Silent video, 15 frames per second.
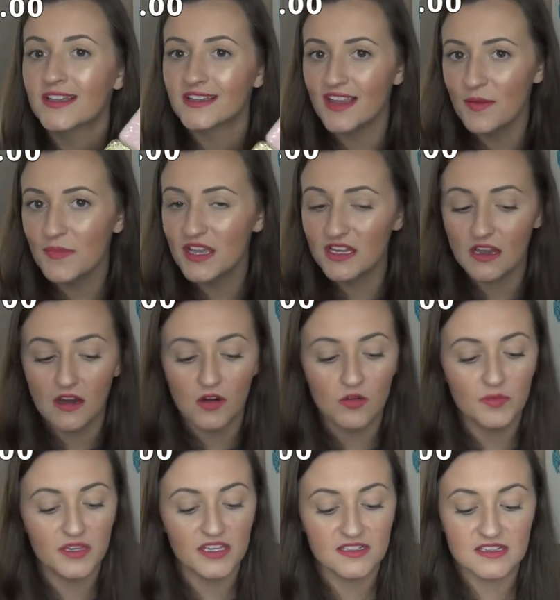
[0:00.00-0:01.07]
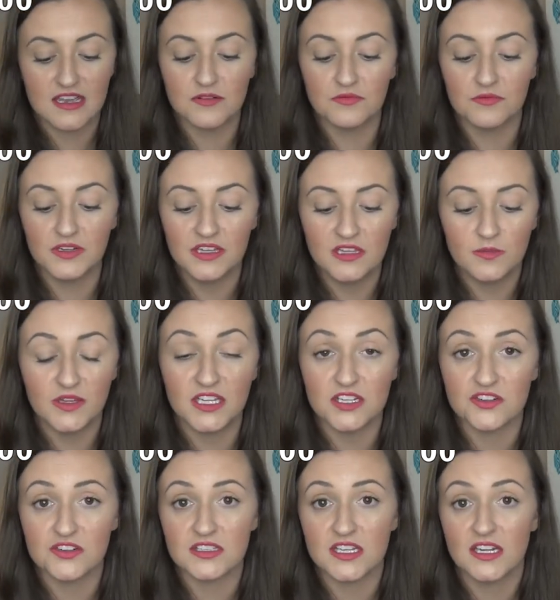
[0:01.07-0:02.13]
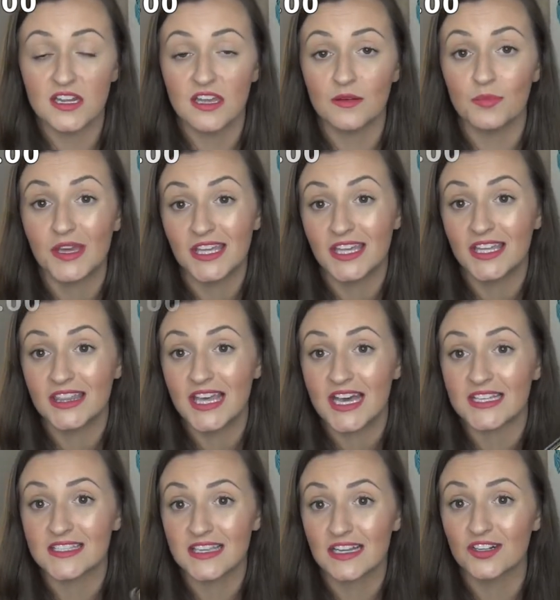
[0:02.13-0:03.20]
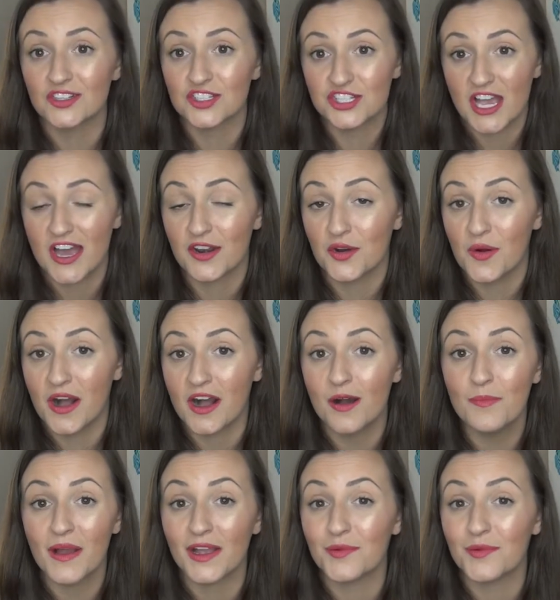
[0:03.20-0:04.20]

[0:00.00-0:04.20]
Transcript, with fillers: let me know because I'd really be interested in picking that single shadow up.